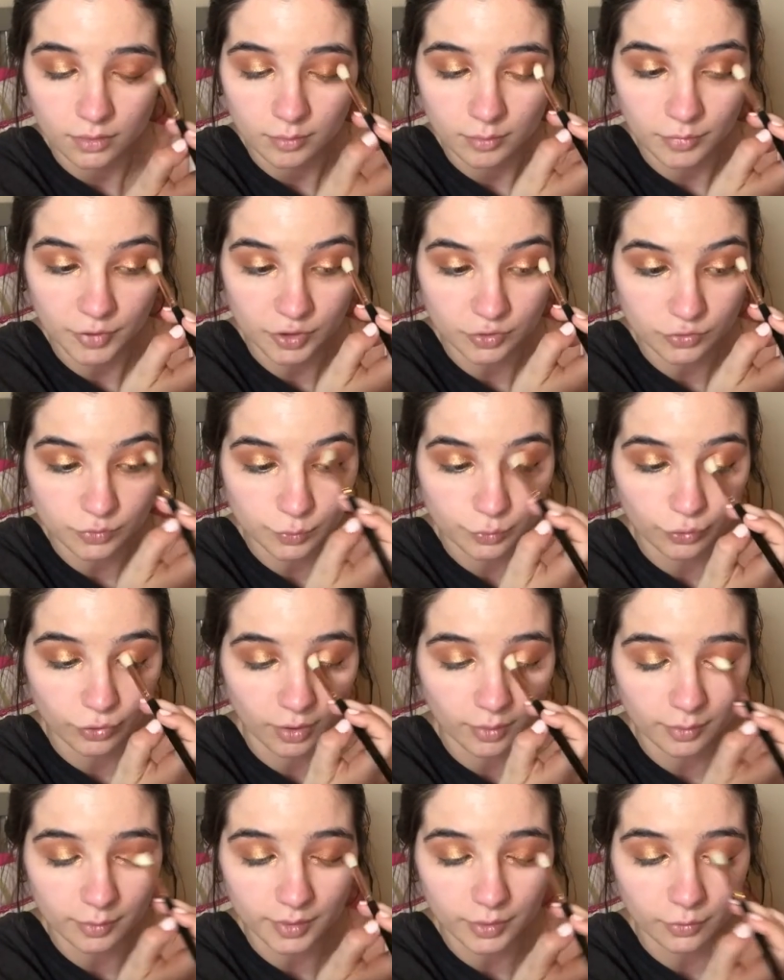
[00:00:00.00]
But you
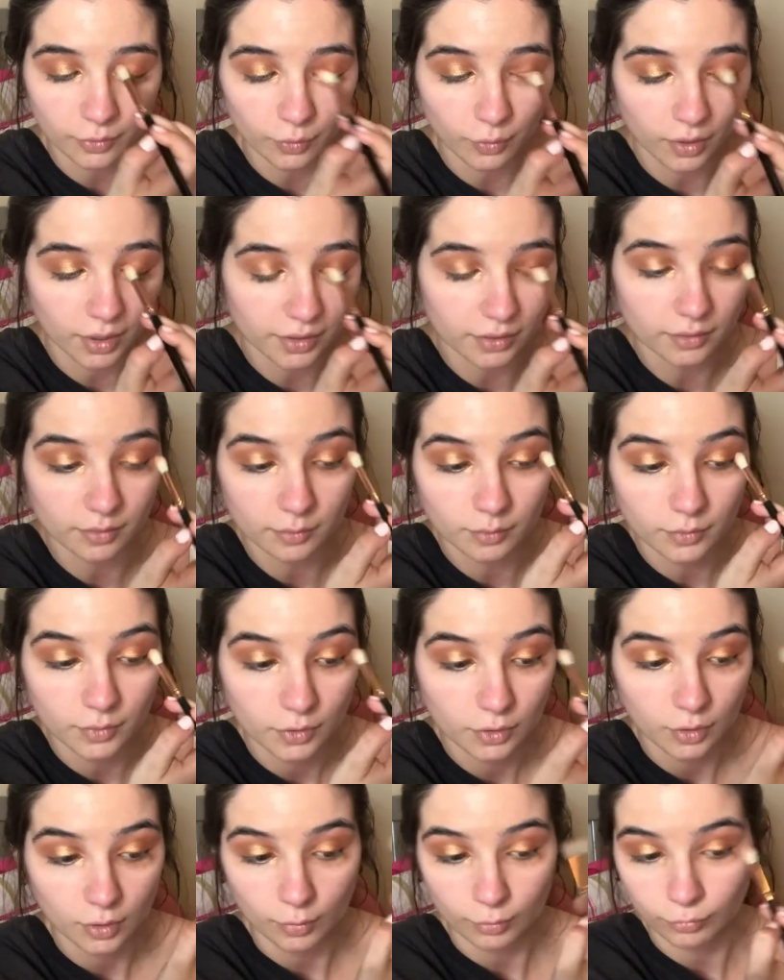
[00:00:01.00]
probably would want to
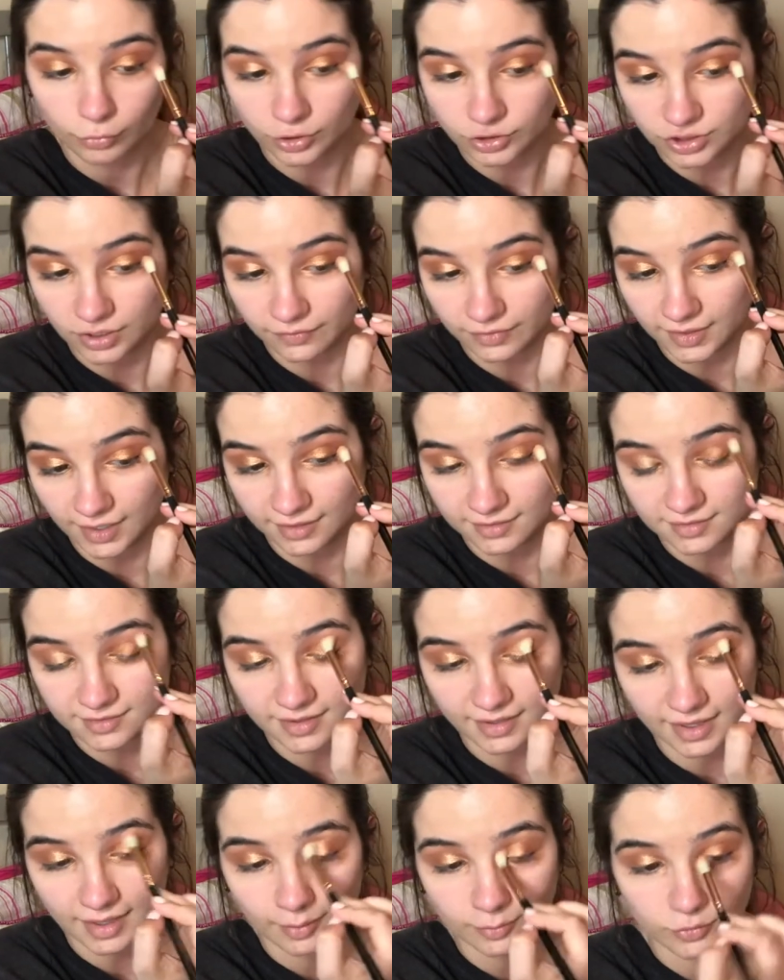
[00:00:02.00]
brush off the excess
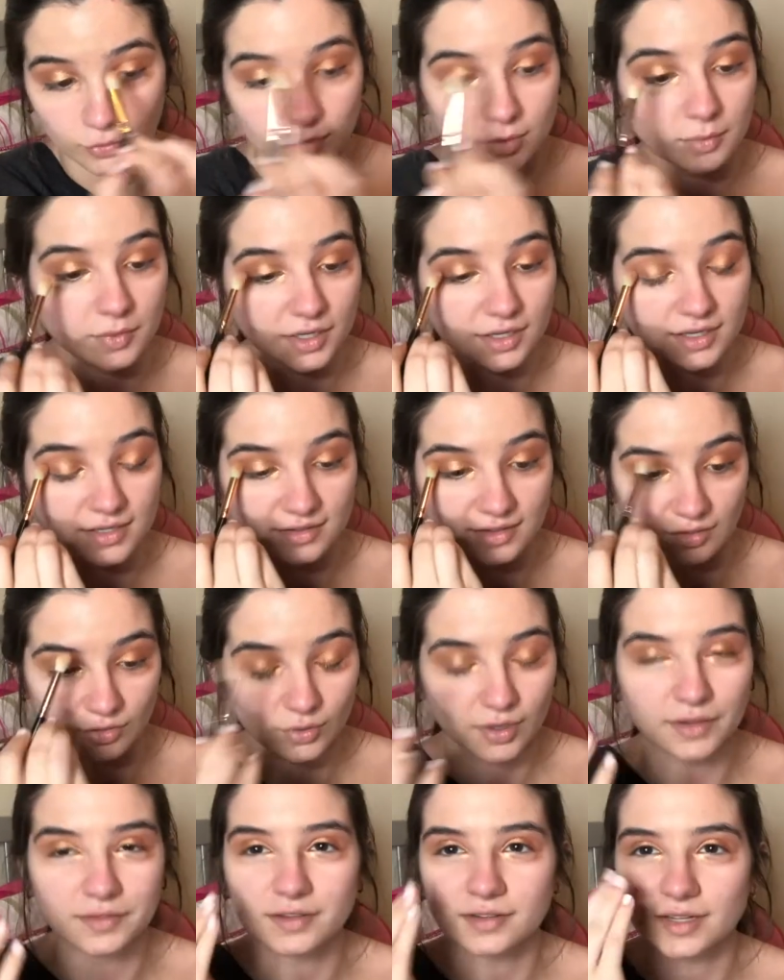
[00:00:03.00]
like I'm doing, because then
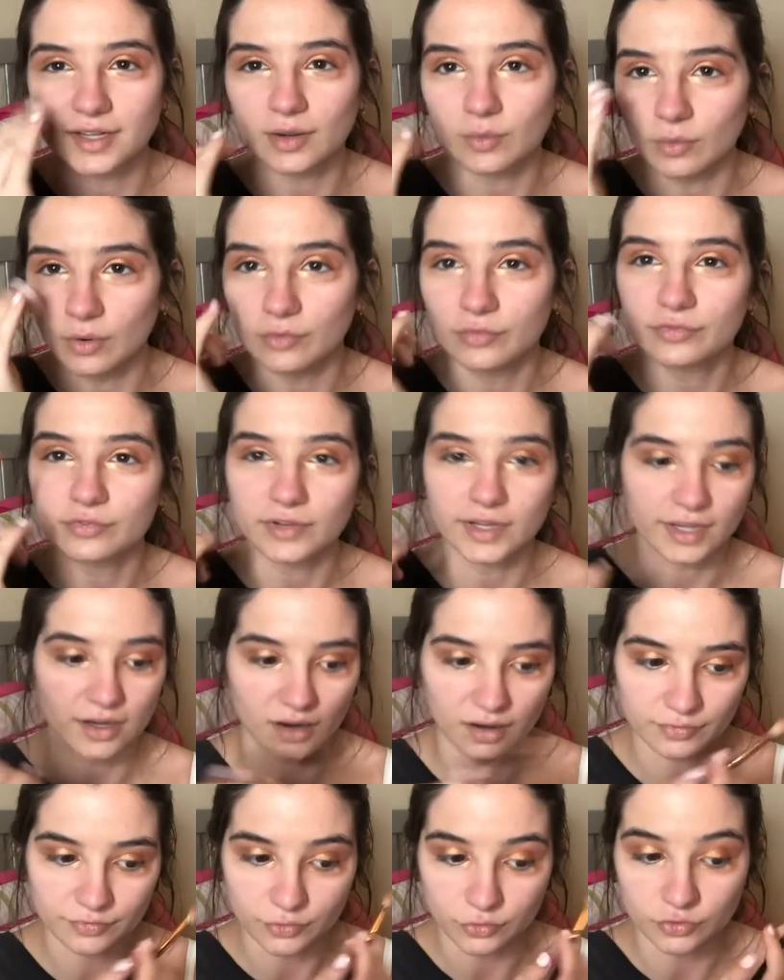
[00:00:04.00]
throughout the day it won't flake
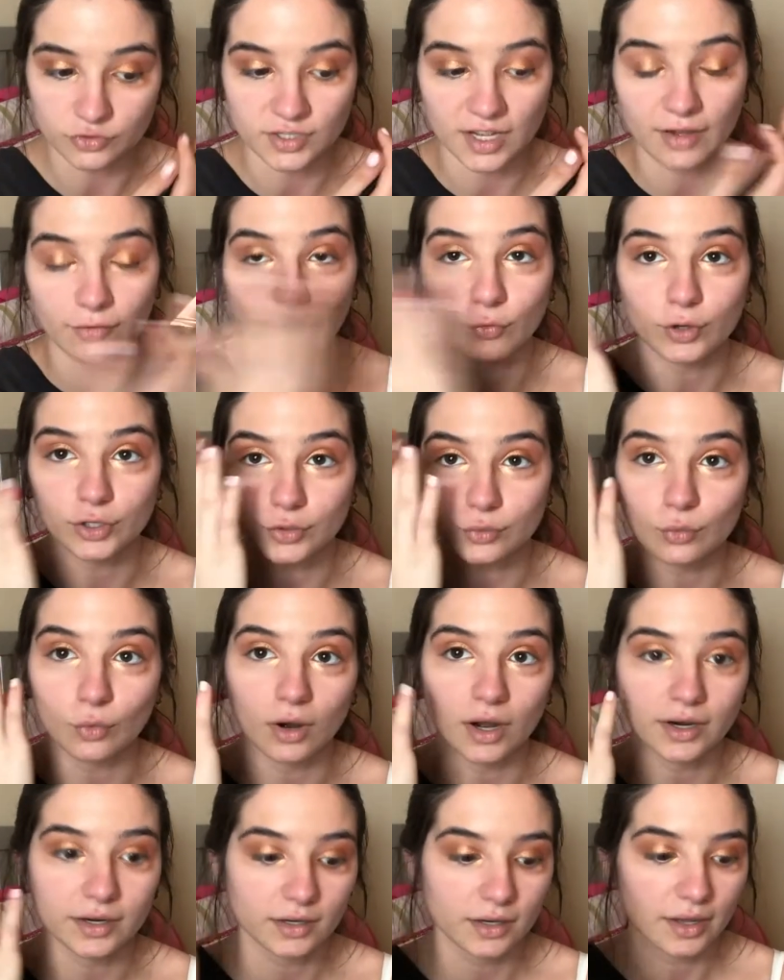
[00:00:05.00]
off. You'll just have what you
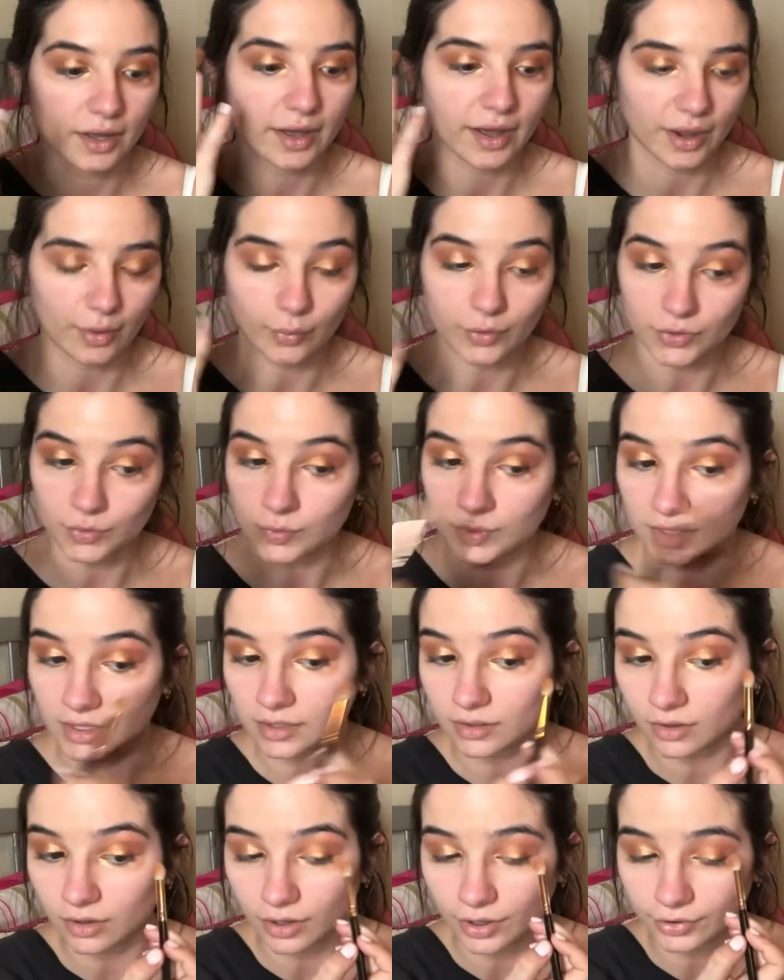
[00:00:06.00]
want and what you
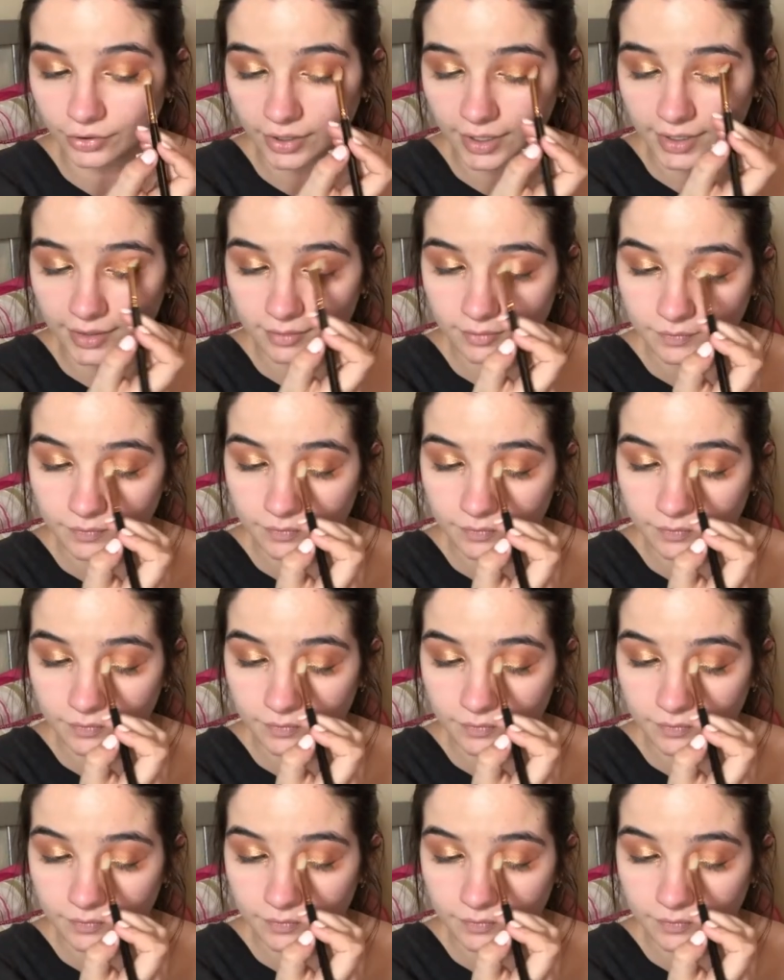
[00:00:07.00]
need on your eye.